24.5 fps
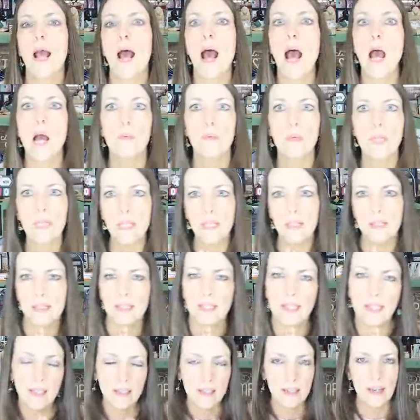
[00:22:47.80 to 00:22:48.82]
I would get
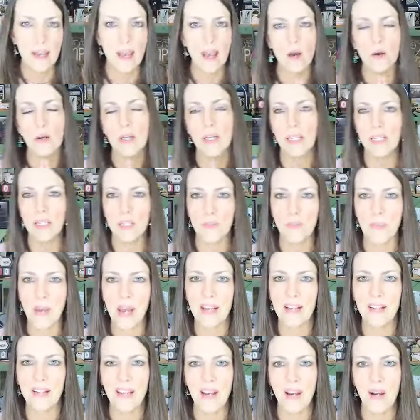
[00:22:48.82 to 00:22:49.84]
the kit now and get the
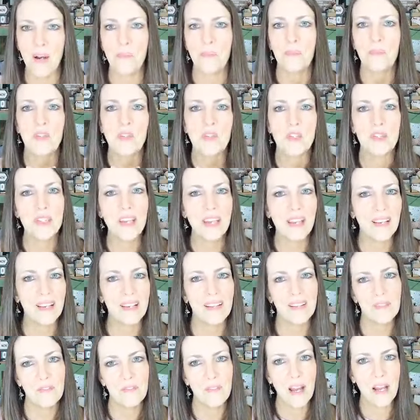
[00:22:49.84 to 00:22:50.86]
bag now, just like
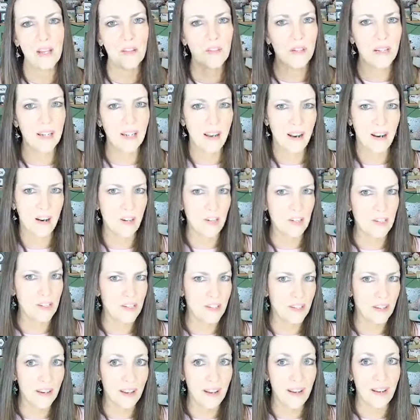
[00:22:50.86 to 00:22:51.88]
Valerie got
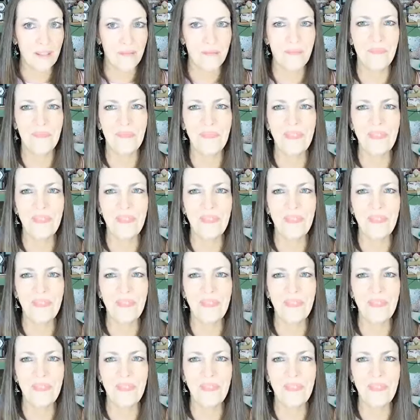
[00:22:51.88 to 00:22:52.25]
hers today.